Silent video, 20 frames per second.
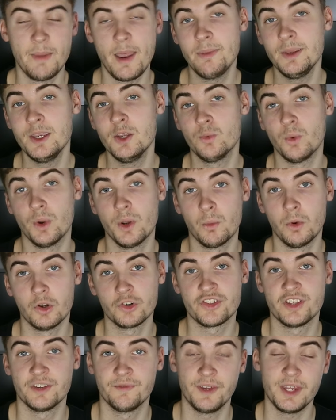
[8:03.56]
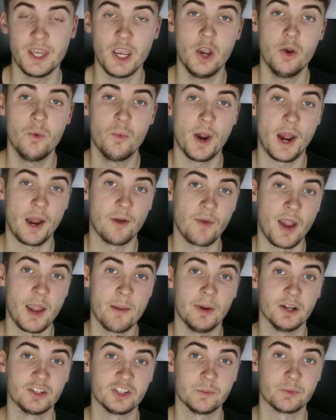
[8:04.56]
maybe you'd want to watch the video where I
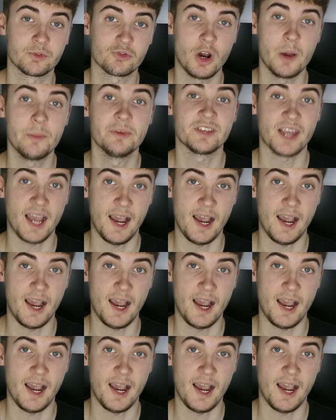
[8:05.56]
rate my subscribers'